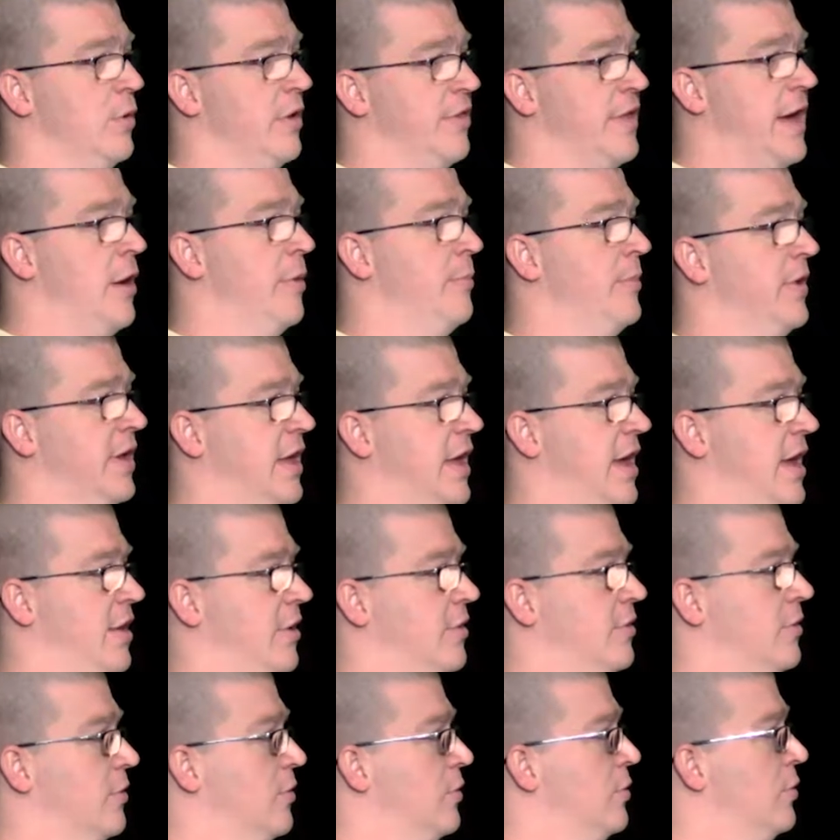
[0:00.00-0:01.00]
without
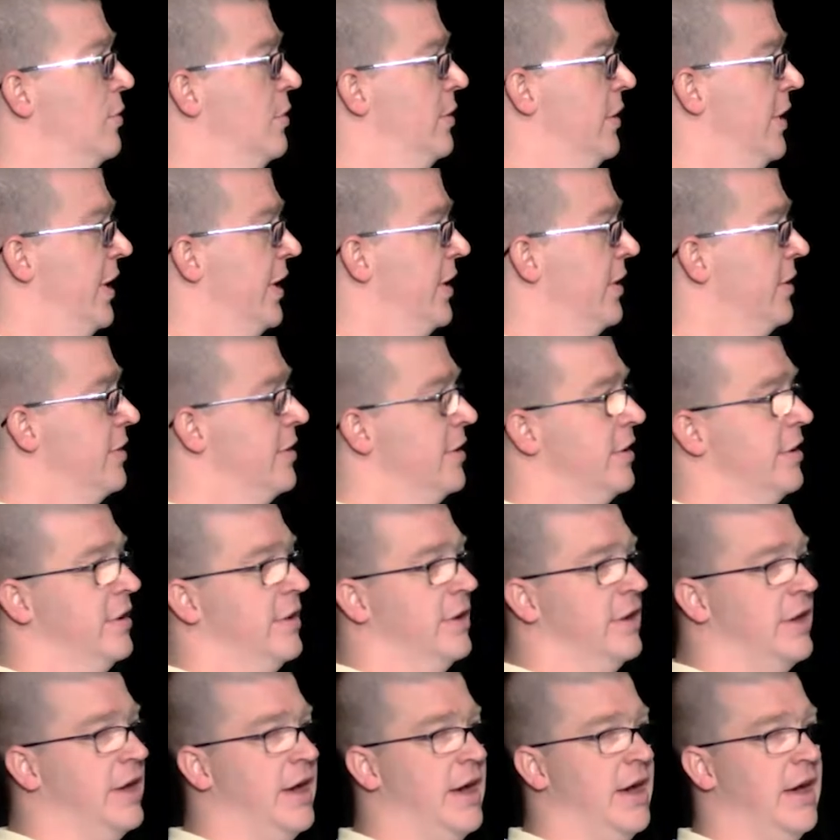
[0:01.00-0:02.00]
mechanical cooling
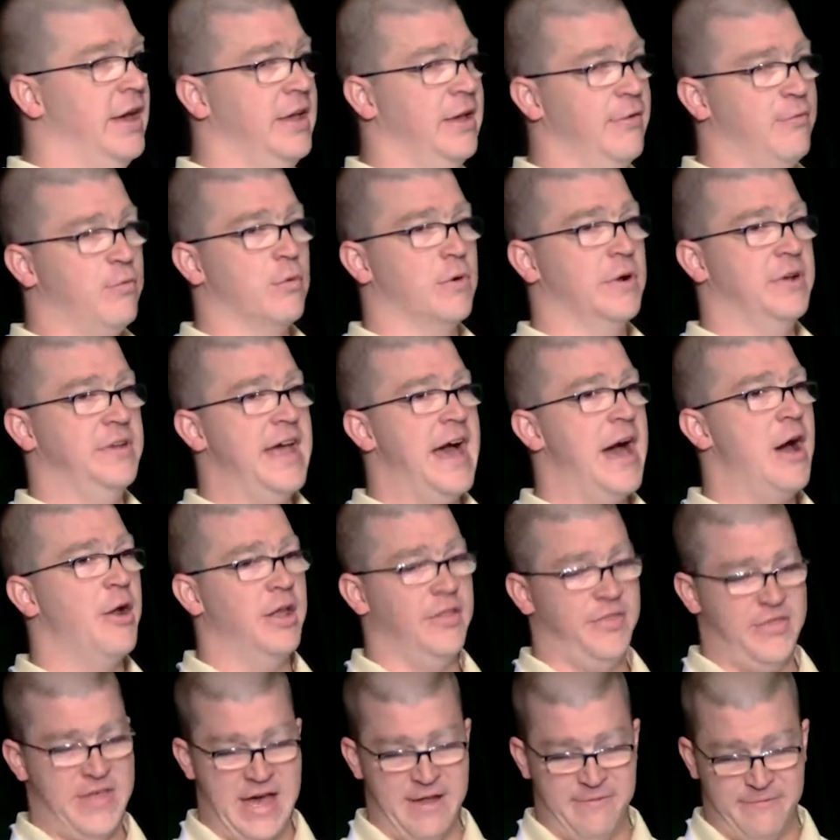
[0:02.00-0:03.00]
if we're down
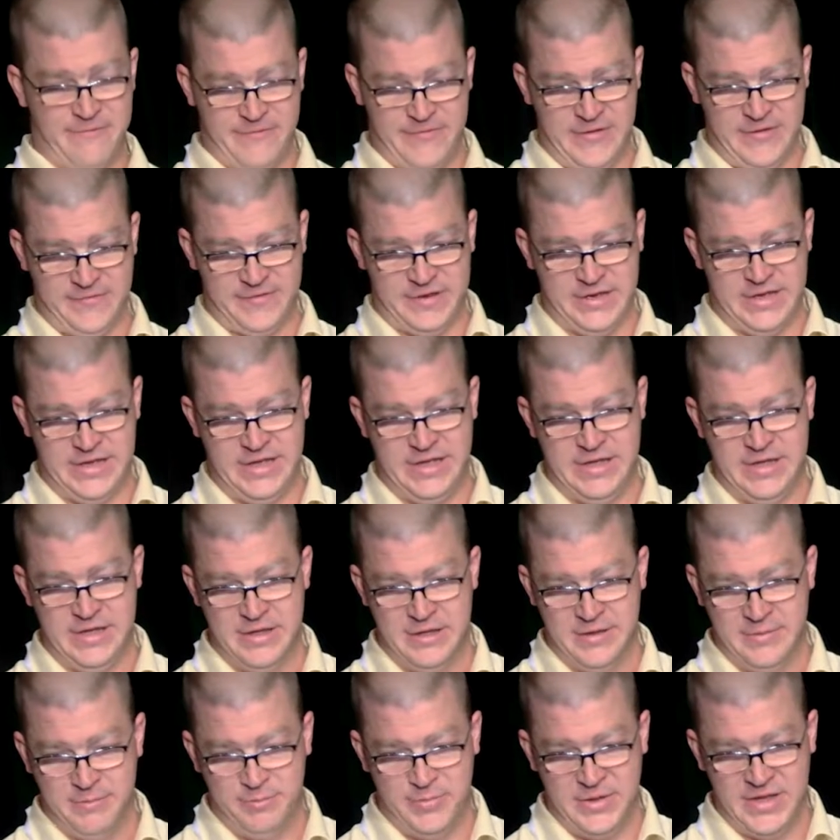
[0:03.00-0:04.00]
at that 50
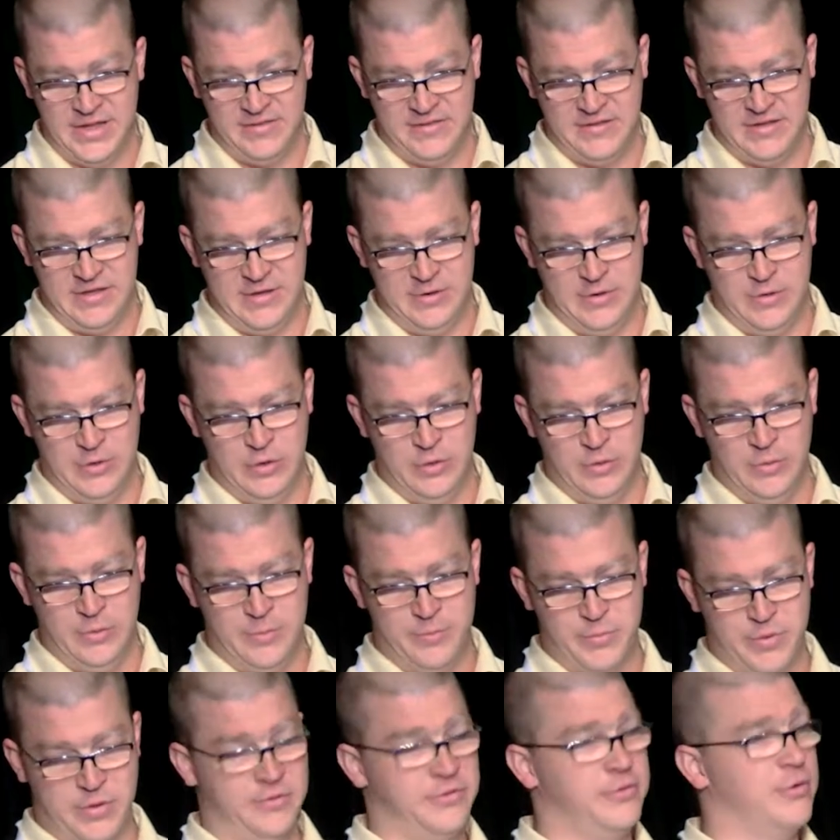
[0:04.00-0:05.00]
BTU
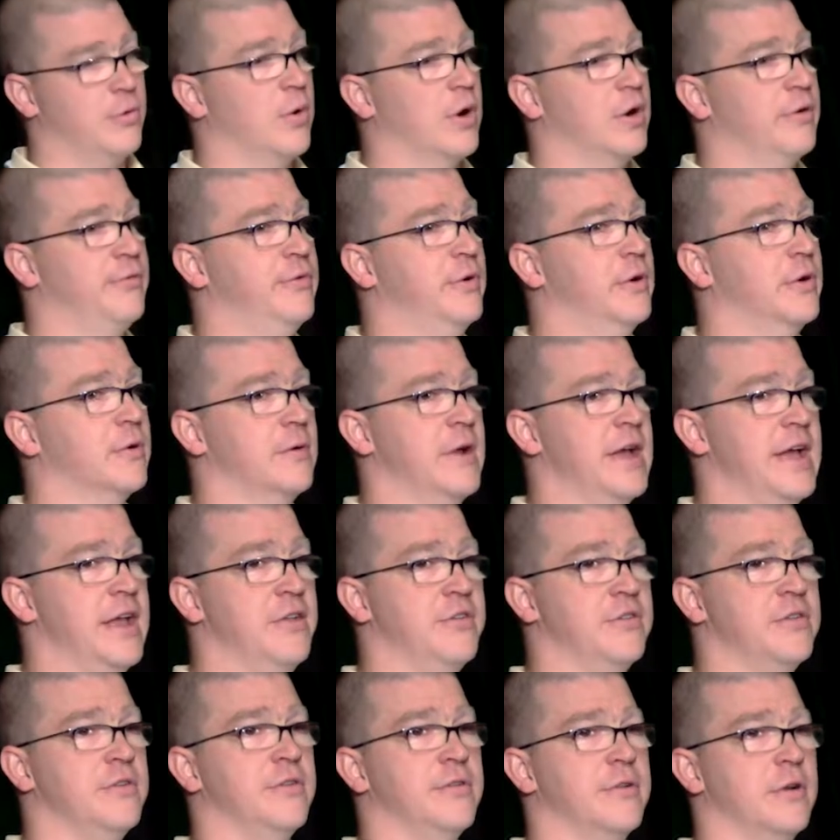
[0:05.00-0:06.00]
per square foot
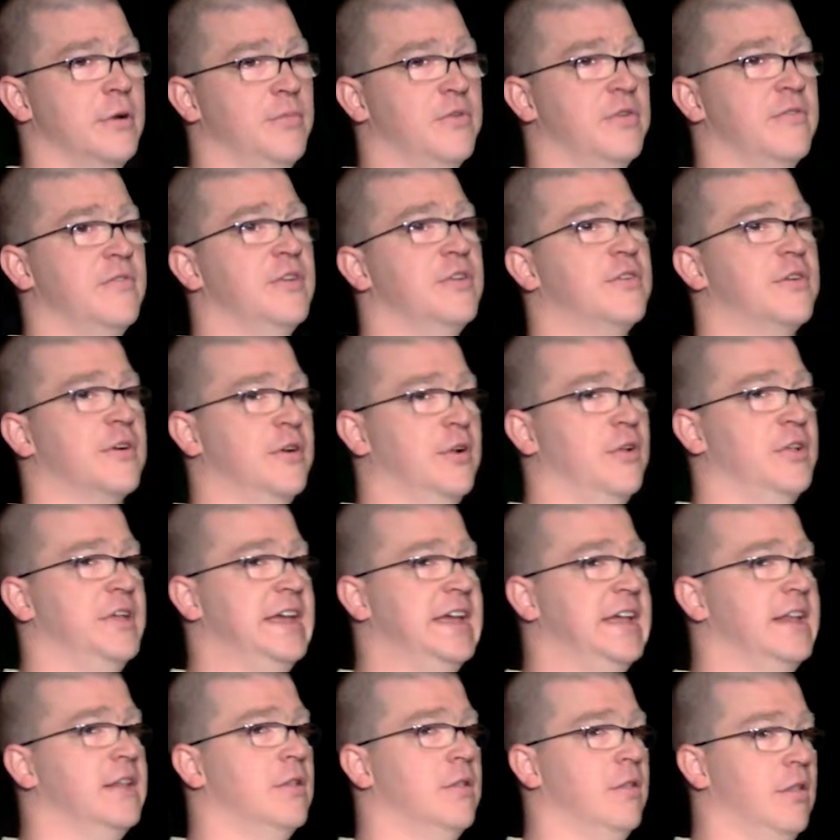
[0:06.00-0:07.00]
range in terms of internal
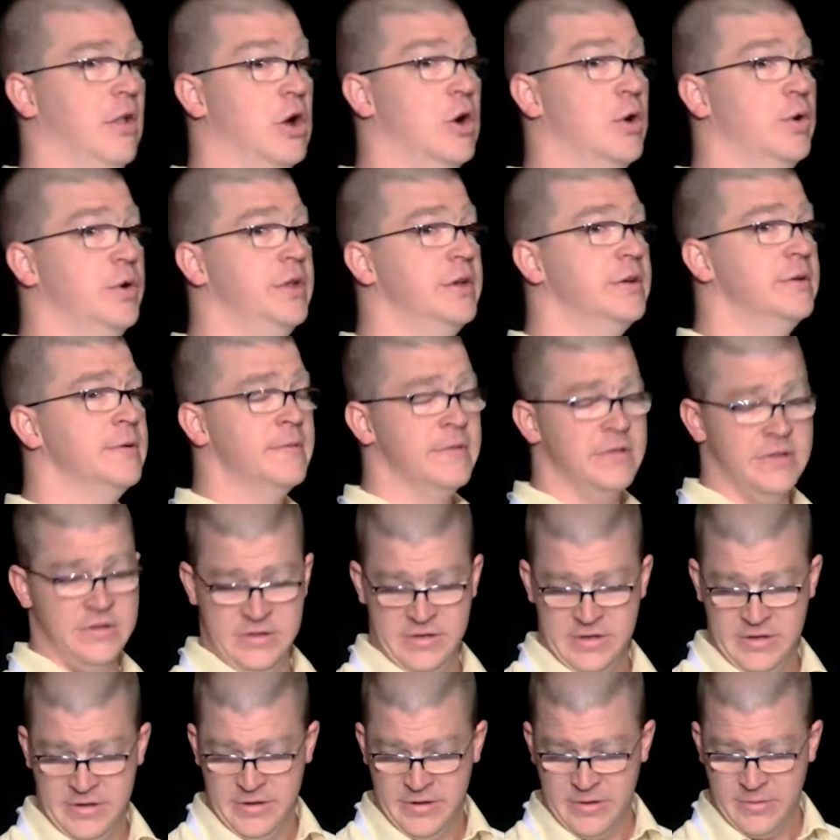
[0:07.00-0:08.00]
heat load.
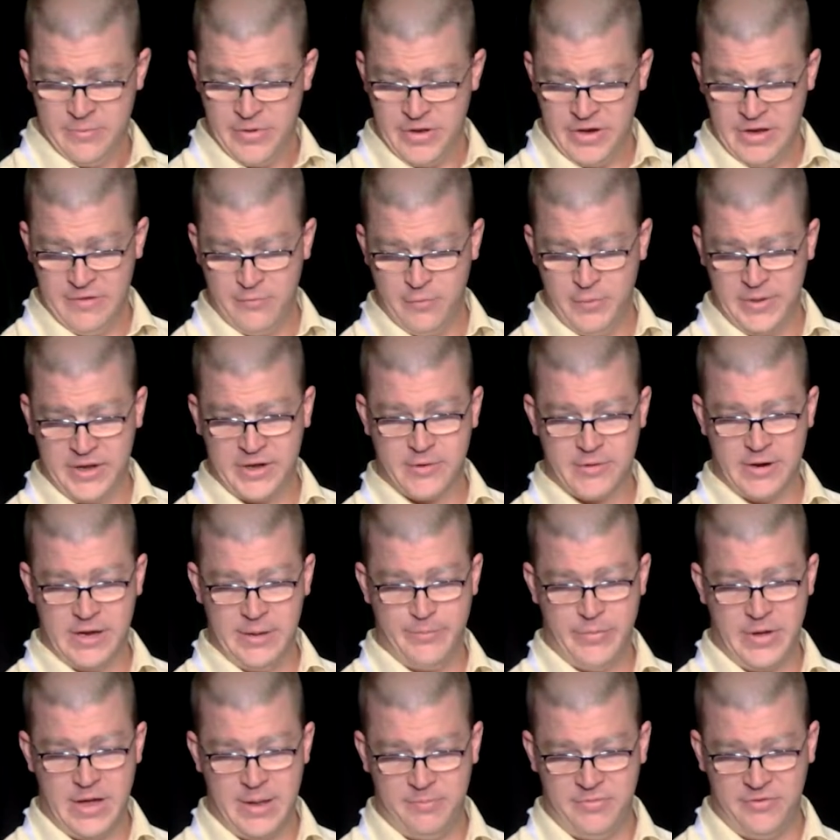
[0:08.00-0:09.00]
But if we
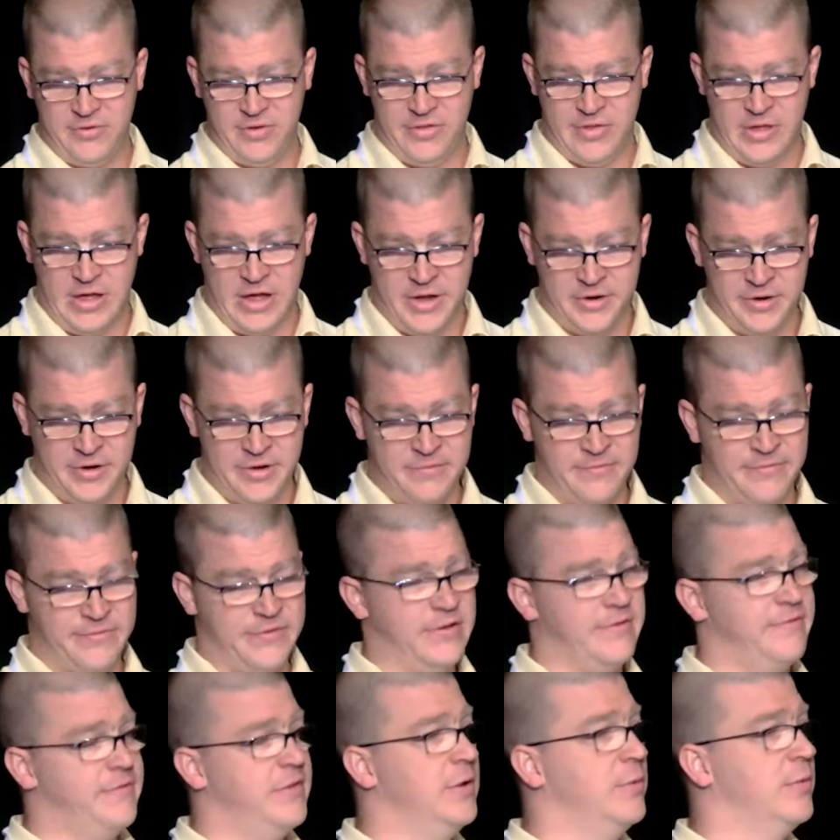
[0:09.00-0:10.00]
creep up to the
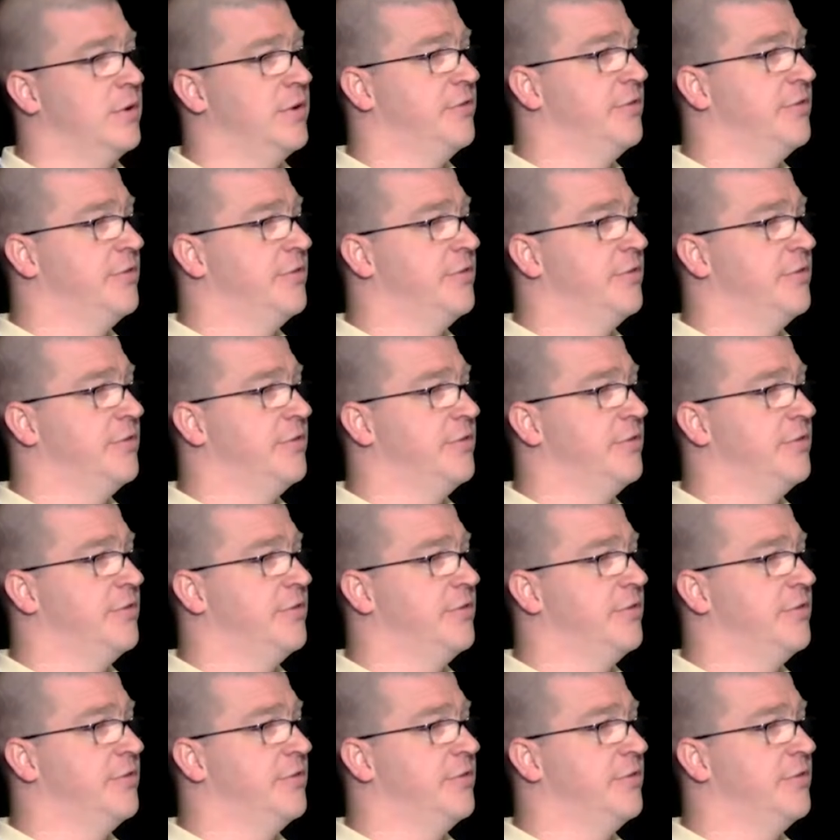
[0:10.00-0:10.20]
150, we're